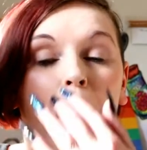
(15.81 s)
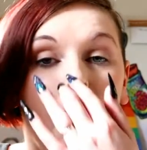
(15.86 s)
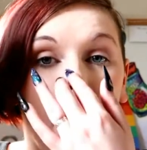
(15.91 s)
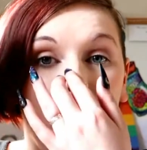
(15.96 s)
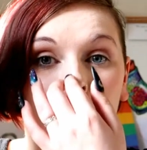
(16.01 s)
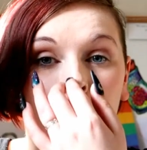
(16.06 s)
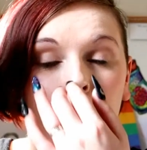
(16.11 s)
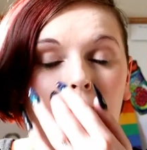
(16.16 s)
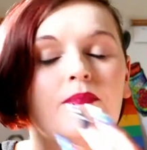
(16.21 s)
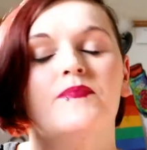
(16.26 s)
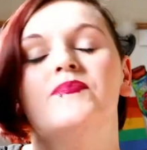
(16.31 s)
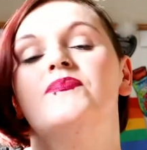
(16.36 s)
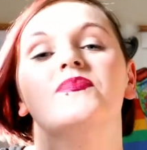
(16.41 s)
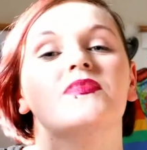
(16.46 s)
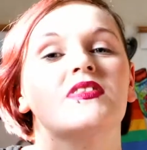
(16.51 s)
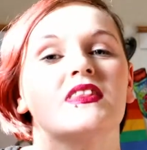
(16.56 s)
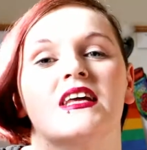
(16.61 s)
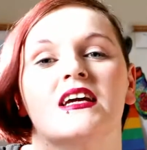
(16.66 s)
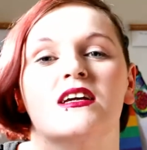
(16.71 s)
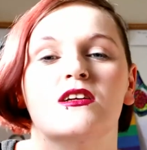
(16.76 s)

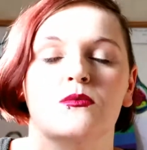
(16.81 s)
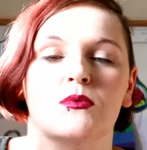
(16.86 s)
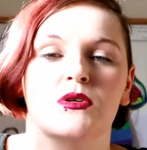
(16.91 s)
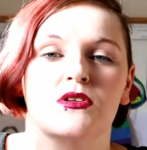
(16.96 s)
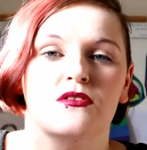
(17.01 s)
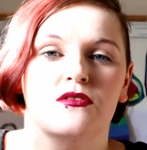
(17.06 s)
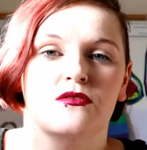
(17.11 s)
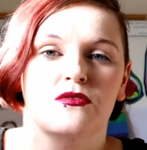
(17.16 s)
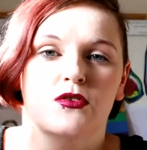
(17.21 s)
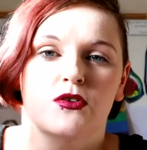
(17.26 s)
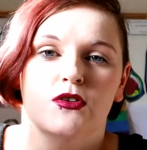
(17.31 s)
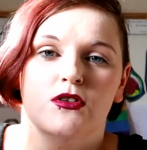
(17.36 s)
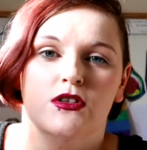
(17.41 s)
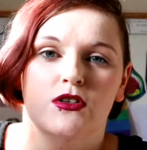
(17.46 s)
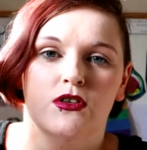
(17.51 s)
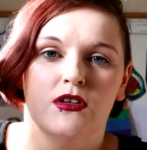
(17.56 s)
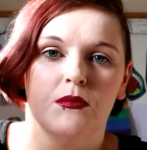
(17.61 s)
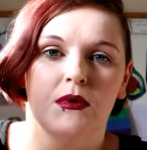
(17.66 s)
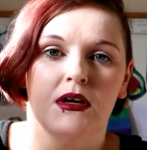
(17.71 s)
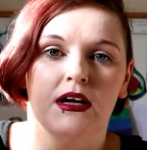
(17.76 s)
Um, thanks so much for
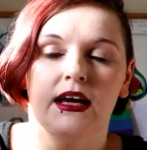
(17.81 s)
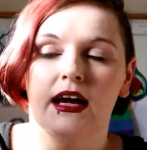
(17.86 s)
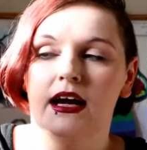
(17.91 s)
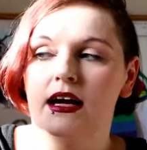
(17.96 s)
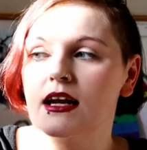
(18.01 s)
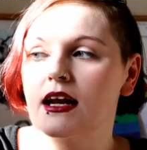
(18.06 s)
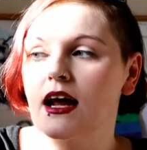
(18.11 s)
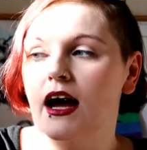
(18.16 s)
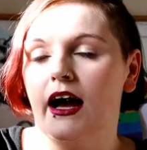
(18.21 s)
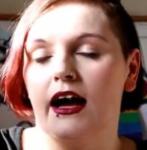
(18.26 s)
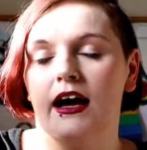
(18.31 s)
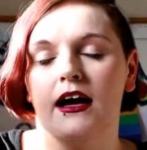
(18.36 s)
joining me again.